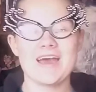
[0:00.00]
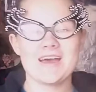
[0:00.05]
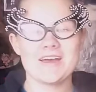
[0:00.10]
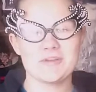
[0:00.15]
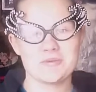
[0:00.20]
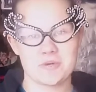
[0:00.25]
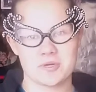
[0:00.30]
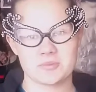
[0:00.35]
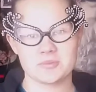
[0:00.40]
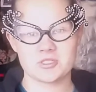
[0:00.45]

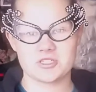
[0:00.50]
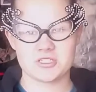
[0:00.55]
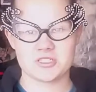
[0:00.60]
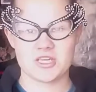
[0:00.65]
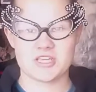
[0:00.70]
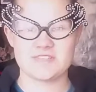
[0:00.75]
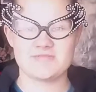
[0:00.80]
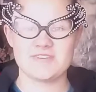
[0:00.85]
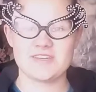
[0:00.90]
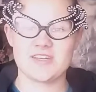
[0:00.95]
and welcome to
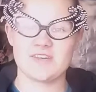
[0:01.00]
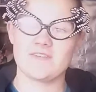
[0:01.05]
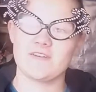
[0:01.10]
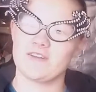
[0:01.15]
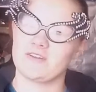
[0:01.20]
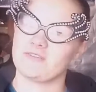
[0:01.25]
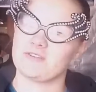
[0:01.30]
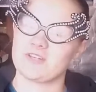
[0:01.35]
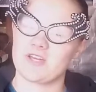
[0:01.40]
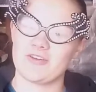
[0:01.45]
today's video
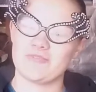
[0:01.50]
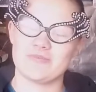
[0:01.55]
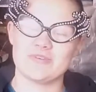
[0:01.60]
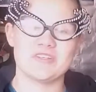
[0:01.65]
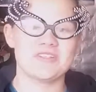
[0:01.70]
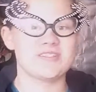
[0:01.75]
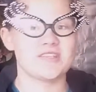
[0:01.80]
in which I will be